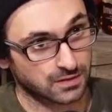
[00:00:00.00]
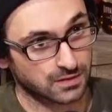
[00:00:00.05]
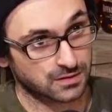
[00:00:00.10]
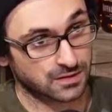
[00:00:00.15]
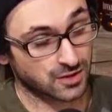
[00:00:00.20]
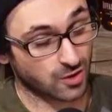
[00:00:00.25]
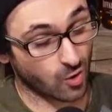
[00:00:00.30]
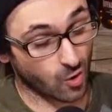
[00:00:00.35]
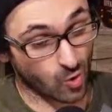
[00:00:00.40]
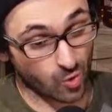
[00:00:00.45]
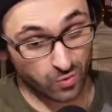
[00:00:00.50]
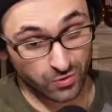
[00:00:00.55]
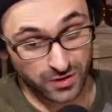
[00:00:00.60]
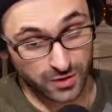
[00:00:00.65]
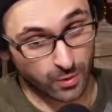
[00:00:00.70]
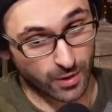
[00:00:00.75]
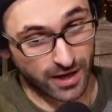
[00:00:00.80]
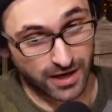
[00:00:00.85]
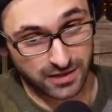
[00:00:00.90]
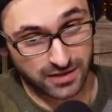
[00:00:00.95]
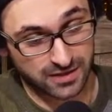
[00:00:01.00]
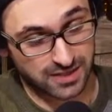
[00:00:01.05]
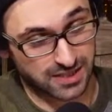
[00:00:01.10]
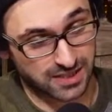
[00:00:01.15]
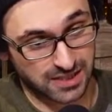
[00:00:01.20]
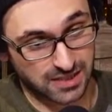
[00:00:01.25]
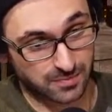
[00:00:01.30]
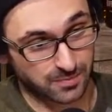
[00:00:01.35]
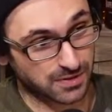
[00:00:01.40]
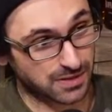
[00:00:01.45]
The only way I could
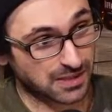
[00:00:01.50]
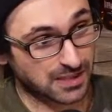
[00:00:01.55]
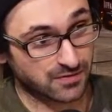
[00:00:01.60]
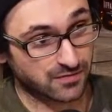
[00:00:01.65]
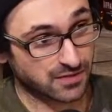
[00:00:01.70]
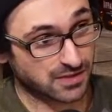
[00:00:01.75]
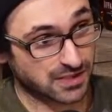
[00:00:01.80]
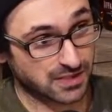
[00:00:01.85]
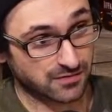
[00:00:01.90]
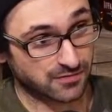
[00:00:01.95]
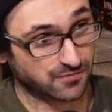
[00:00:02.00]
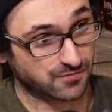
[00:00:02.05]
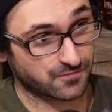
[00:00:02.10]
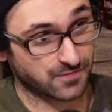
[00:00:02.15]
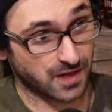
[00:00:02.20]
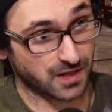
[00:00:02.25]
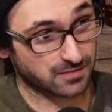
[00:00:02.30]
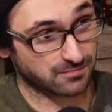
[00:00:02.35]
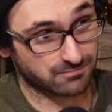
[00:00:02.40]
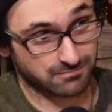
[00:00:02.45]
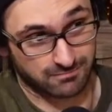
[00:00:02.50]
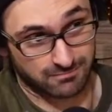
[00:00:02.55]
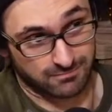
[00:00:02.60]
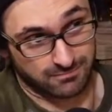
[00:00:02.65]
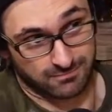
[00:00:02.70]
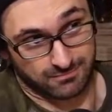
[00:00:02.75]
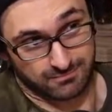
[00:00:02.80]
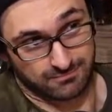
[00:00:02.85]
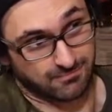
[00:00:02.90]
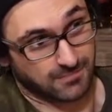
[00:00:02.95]
see him leave is if
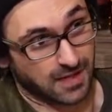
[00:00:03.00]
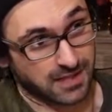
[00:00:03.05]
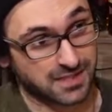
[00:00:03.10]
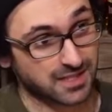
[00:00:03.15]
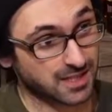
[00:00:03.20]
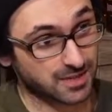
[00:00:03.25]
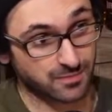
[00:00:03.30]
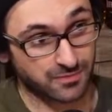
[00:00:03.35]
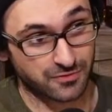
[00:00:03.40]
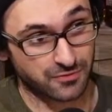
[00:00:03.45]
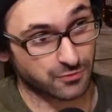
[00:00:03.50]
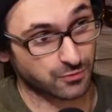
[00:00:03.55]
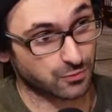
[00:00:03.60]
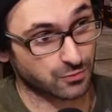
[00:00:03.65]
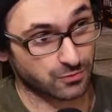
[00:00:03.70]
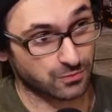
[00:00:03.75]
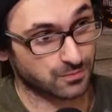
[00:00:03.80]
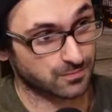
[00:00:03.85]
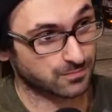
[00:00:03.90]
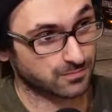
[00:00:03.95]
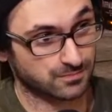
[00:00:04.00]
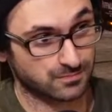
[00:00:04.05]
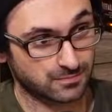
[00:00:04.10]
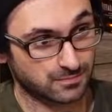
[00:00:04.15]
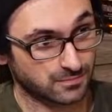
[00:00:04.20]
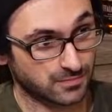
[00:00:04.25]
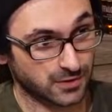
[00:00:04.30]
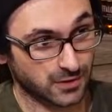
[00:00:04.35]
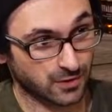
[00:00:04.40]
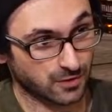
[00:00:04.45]
a team threw,
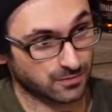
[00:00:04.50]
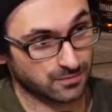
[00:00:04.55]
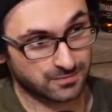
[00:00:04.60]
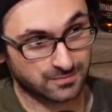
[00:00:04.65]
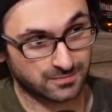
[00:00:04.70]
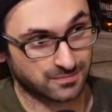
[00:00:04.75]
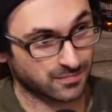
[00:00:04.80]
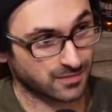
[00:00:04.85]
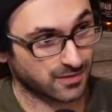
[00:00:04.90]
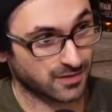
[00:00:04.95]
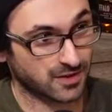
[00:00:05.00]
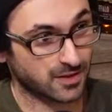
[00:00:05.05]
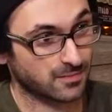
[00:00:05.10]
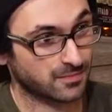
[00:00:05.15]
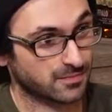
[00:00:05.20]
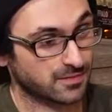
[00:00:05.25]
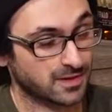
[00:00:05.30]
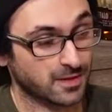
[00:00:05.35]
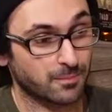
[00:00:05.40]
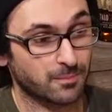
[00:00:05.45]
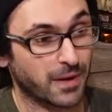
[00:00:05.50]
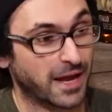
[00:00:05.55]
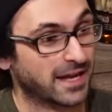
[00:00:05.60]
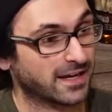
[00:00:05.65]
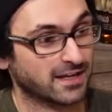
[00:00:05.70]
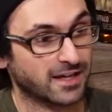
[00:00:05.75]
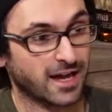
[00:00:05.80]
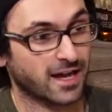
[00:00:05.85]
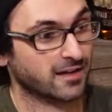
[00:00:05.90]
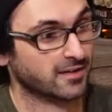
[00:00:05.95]
the
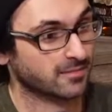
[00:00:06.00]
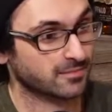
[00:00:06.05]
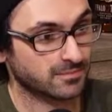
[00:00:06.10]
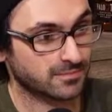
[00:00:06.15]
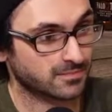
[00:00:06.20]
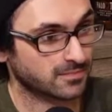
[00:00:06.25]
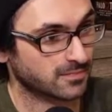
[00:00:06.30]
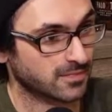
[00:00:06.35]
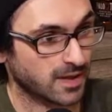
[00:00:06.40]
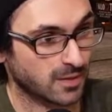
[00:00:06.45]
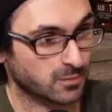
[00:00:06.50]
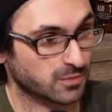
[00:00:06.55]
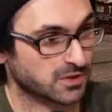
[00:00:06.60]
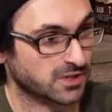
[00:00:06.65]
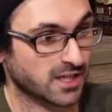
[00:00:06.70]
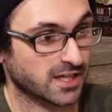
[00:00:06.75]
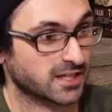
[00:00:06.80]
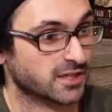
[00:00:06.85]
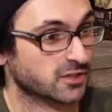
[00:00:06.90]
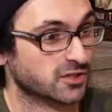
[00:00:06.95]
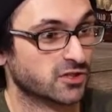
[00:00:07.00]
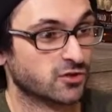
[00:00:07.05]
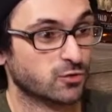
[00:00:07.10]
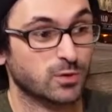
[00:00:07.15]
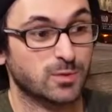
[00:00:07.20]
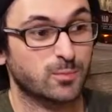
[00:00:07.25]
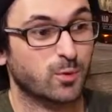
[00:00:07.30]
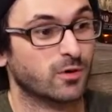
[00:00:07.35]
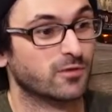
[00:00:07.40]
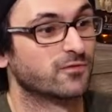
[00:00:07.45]
bank at him and was like, here's
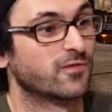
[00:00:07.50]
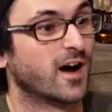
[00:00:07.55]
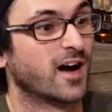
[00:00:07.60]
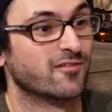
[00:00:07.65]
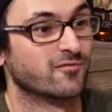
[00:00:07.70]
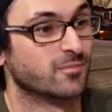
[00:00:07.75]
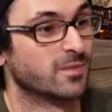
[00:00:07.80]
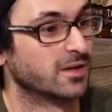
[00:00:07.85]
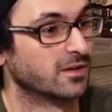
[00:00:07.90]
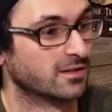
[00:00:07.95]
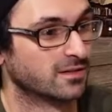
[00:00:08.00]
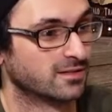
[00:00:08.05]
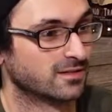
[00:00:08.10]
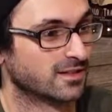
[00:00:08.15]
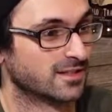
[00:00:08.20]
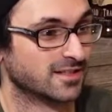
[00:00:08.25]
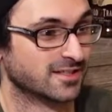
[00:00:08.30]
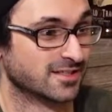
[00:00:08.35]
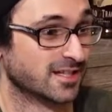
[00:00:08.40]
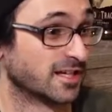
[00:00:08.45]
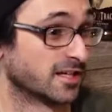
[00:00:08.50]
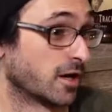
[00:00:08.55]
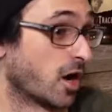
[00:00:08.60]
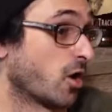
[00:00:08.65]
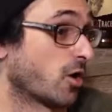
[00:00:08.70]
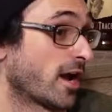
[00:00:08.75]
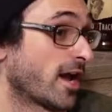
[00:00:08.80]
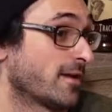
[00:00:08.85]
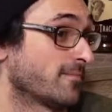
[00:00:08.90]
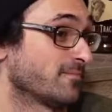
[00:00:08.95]
3.5 mil. And he's like,
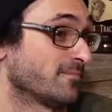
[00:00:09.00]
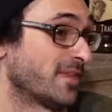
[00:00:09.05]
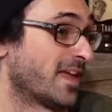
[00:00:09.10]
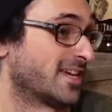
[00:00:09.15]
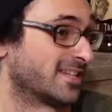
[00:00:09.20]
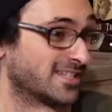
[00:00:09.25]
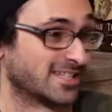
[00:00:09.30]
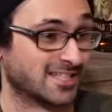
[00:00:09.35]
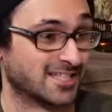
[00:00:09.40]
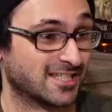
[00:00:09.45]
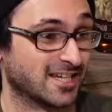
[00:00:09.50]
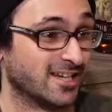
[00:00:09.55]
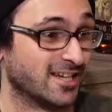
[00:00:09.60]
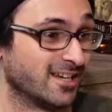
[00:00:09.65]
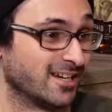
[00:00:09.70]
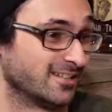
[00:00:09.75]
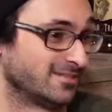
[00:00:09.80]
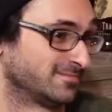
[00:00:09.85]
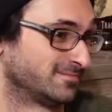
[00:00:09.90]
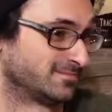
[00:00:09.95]
okay, see ya.